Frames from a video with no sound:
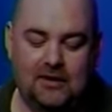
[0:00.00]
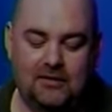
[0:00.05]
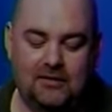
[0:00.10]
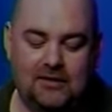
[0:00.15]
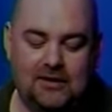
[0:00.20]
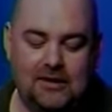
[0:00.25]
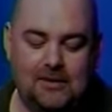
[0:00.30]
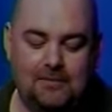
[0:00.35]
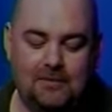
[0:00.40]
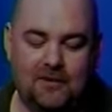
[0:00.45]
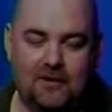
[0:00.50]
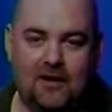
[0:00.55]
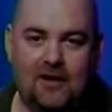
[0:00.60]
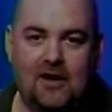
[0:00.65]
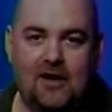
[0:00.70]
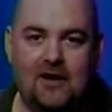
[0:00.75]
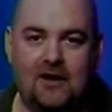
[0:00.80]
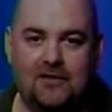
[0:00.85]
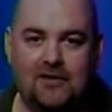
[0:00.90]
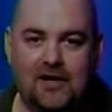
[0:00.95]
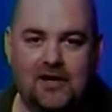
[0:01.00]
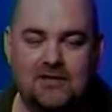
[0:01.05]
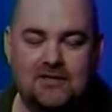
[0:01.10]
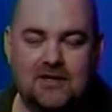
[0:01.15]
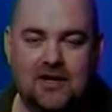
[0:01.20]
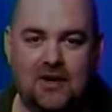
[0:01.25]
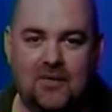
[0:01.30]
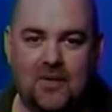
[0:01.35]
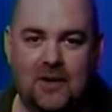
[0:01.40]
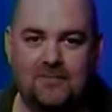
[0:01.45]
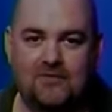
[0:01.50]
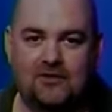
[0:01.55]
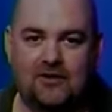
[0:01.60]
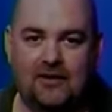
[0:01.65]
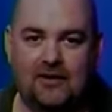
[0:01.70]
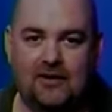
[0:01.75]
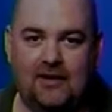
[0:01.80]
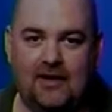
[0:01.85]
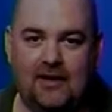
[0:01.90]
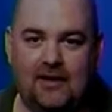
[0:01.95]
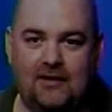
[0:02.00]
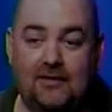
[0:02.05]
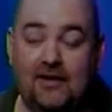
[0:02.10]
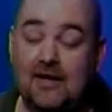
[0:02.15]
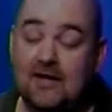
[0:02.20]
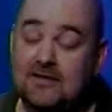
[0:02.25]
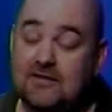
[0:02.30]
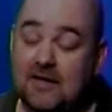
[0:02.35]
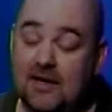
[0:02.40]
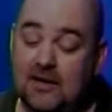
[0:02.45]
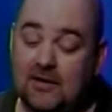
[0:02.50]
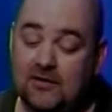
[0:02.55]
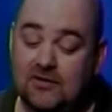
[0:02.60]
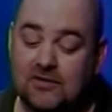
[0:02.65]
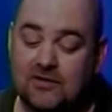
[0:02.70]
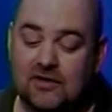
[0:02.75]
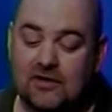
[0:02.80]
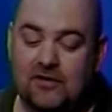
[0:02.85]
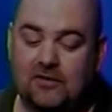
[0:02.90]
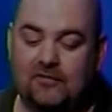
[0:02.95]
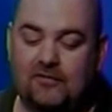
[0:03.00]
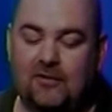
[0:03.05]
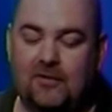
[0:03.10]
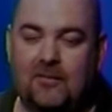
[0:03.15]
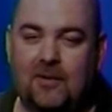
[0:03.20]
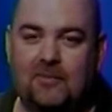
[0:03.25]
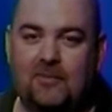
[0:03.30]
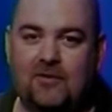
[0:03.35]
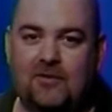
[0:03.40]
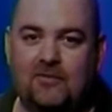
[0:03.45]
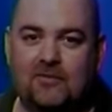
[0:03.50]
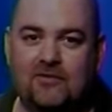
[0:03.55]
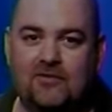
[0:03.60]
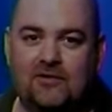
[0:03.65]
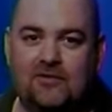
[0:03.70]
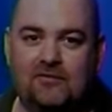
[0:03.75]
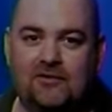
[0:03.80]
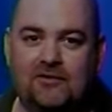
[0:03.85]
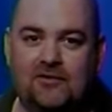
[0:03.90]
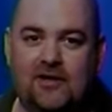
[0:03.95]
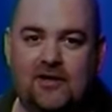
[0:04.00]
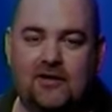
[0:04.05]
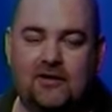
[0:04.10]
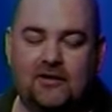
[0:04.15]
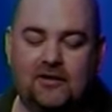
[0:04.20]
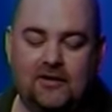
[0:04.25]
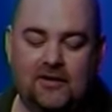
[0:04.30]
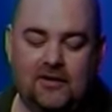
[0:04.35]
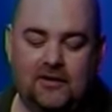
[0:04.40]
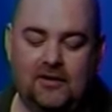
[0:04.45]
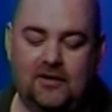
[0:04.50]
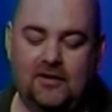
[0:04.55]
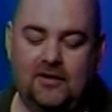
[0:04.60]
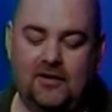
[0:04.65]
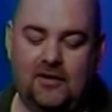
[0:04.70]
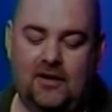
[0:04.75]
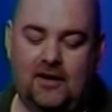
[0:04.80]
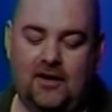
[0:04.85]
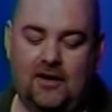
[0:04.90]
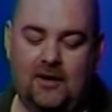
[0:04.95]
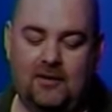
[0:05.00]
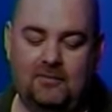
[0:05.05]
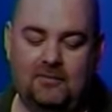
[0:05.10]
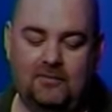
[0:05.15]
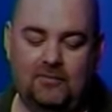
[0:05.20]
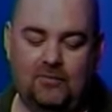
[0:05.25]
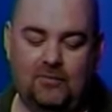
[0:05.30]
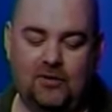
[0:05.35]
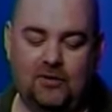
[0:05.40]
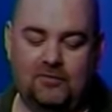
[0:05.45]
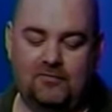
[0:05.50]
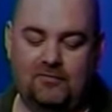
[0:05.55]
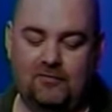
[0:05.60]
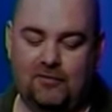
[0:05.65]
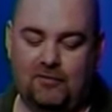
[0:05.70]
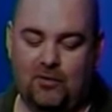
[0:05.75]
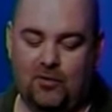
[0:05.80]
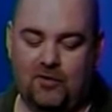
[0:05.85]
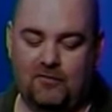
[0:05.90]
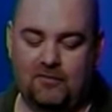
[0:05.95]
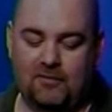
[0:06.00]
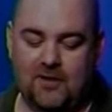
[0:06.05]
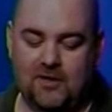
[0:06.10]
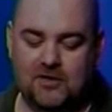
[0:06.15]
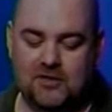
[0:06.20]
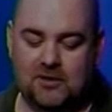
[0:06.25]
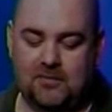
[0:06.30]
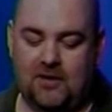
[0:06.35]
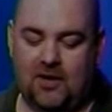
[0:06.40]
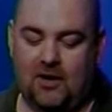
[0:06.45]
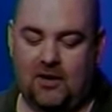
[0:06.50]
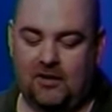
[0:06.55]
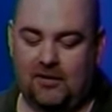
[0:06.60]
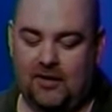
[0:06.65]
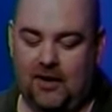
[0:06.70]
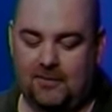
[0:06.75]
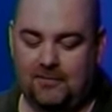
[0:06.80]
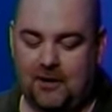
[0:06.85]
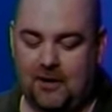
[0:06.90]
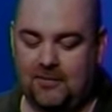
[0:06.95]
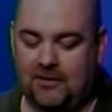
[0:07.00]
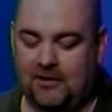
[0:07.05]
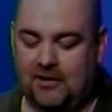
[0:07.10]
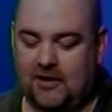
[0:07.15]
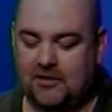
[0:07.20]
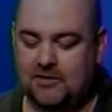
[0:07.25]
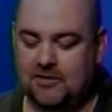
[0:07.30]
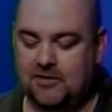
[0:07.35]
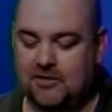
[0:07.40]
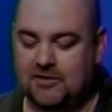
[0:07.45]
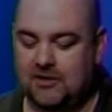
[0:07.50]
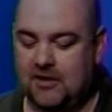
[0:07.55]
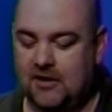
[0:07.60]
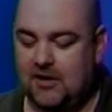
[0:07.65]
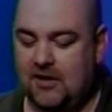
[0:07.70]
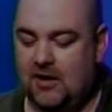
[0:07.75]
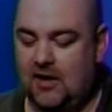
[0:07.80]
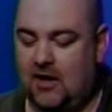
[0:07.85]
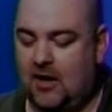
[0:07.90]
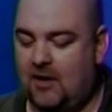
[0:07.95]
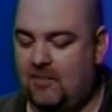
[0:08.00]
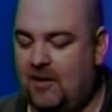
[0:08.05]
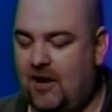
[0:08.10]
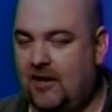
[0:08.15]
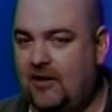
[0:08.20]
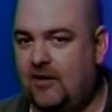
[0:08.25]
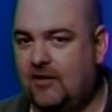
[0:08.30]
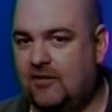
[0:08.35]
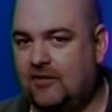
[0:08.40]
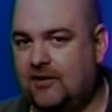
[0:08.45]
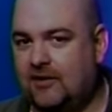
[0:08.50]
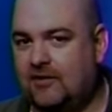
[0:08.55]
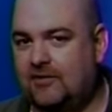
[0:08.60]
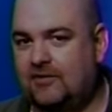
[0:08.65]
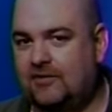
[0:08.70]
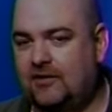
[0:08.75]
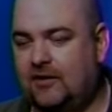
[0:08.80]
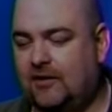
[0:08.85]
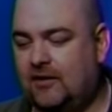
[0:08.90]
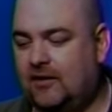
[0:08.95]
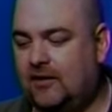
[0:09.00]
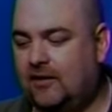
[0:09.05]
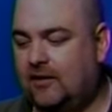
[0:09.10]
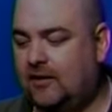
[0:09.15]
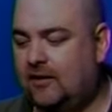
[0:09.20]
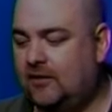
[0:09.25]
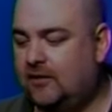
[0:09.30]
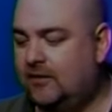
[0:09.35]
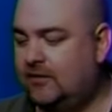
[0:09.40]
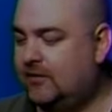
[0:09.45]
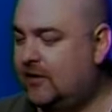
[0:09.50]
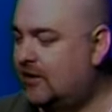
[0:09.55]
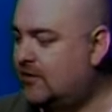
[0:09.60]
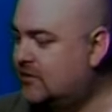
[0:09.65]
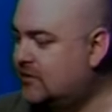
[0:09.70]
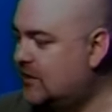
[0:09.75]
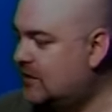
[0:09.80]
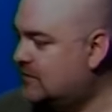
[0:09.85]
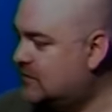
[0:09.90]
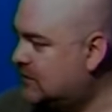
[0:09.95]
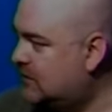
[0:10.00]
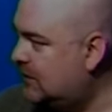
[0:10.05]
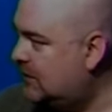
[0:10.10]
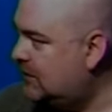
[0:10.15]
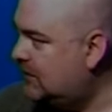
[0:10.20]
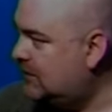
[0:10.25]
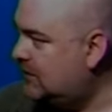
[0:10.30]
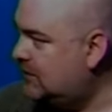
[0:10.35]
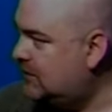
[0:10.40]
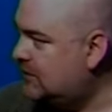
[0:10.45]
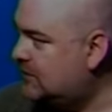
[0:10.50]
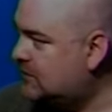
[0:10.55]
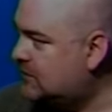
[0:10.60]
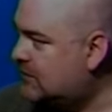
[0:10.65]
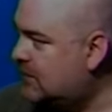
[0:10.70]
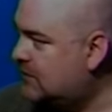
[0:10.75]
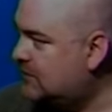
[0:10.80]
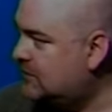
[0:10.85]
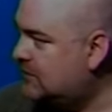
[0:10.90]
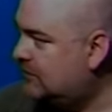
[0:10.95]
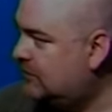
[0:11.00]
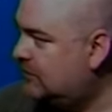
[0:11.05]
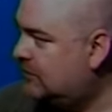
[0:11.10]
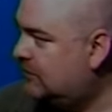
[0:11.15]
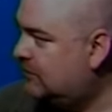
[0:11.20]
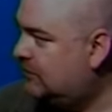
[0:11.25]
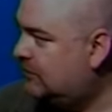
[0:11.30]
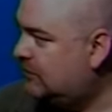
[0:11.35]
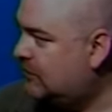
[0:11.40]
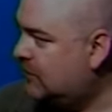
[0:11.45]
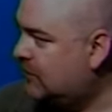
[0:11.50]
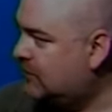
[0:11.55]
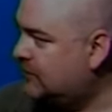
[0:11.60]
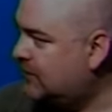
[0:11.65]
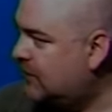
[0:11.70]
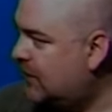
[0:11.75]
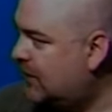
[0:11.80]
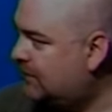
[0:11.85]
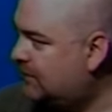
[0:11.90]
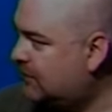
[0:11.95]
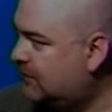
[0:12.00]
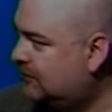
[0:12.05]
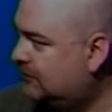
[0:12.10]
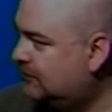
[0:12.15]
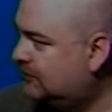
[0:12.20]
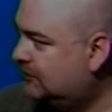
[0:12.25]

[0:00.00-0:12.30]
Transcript: keep your eye on the ACA website and the ACA newsletter if you're a member and receiving the letter um, with for more information about upcoming lectures. Um, I know that uh, Dr. James D is scheduled for is it April?